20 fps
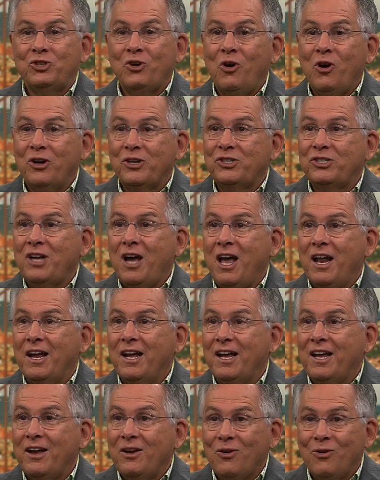charge down
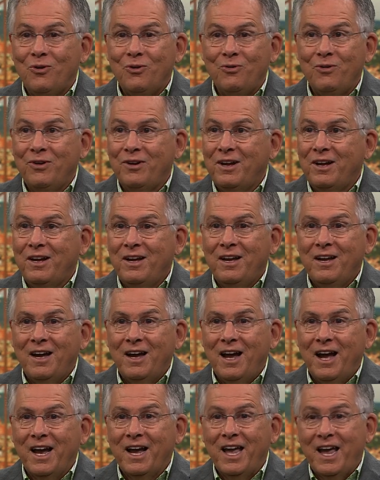a hill
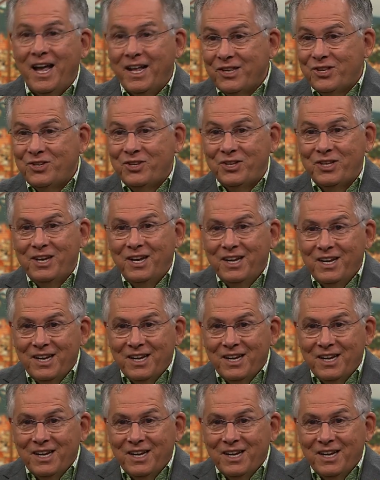against